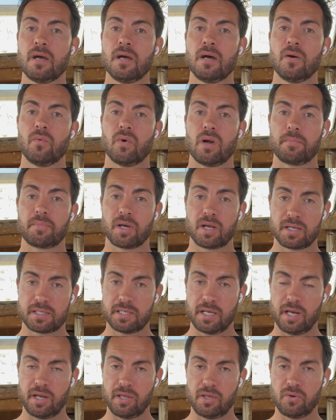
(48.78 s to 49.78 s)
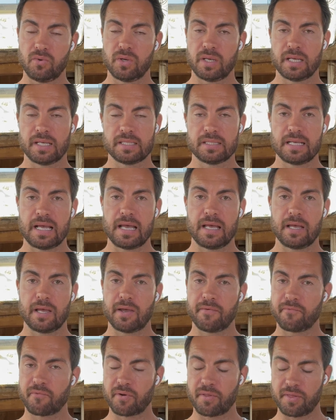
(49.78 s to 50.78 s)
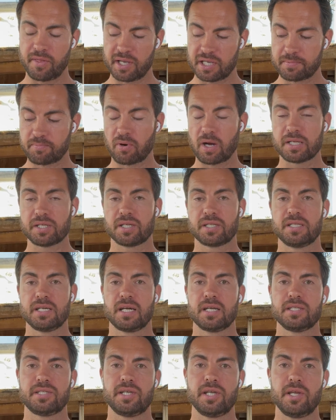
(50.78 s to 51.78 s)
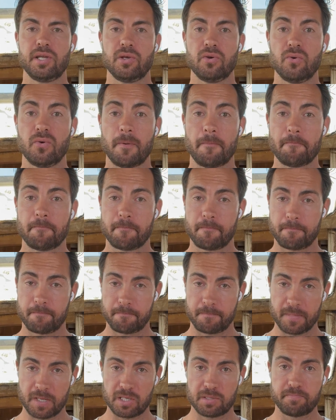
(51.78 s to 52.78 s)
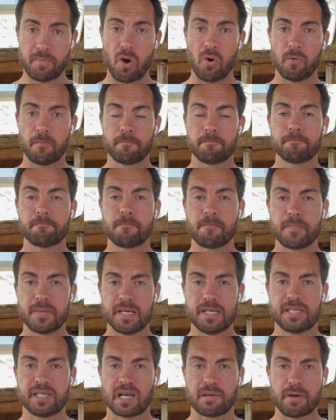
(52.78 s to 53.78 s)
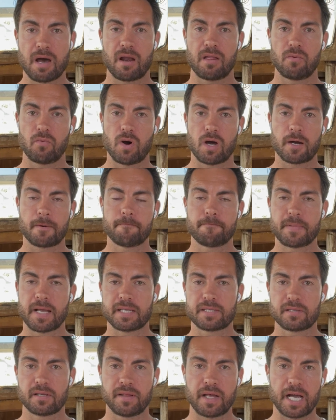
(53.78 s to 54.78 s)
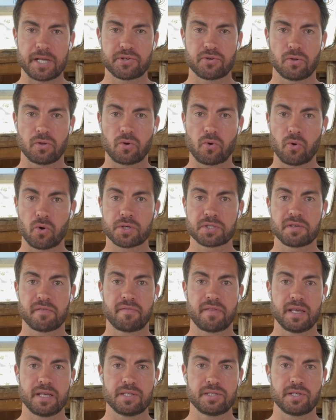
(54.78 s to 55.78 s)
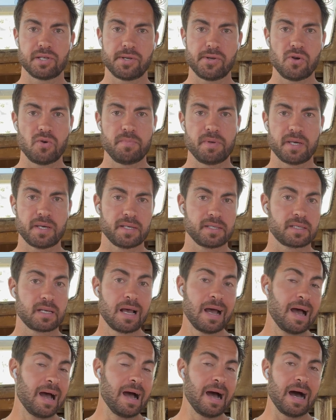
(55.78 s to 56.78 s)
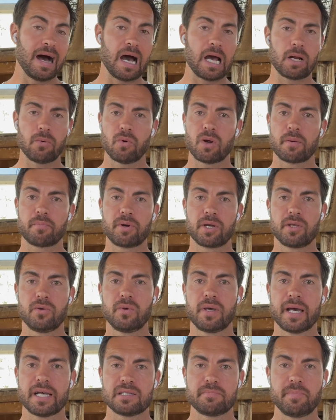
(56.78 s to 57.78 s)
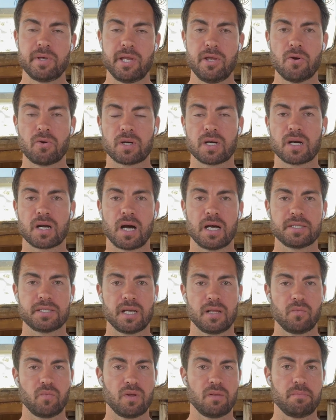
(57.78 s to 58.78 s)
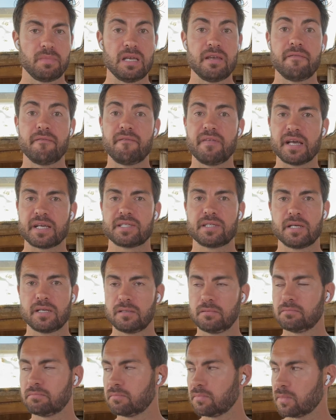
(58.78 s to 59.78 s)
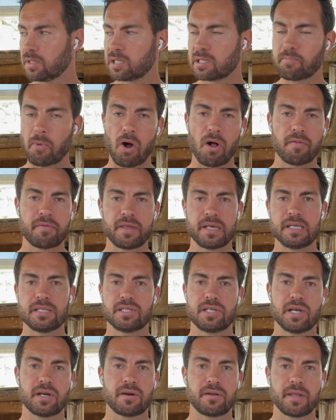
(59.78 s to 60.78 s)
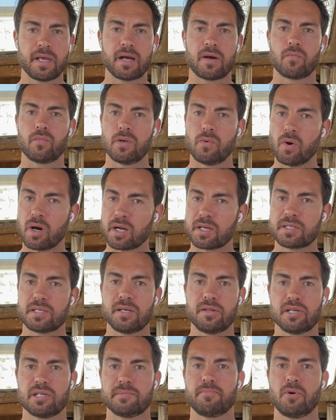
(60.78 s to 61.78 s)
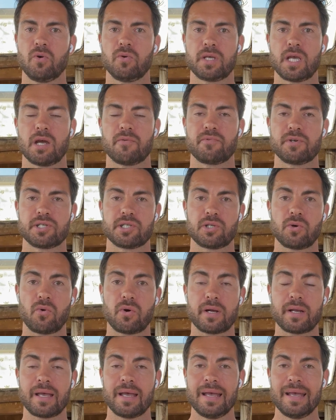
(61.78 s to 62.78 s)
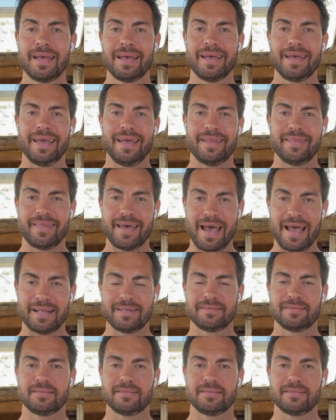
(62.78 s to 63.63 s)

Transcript: What I'm gonna say to you is that for this project to continue, this boat needs to come out of the water. That's the natural course of things to do, because I don't want to bring you guys mediocre content with me fixing small things here and there. We want to see this boat get restored, and that